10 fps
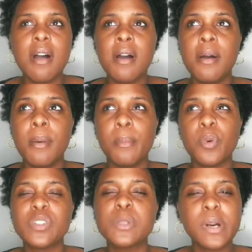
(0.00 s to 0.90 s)

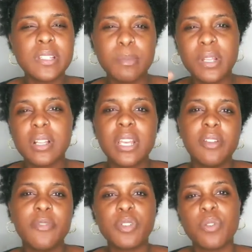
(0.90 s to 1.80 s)

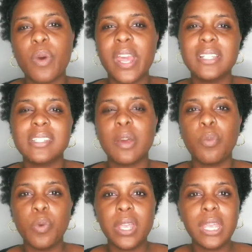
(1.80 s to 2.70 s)
responsibility for the ways
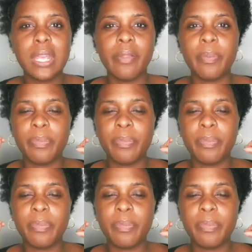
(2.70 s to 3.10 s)
that we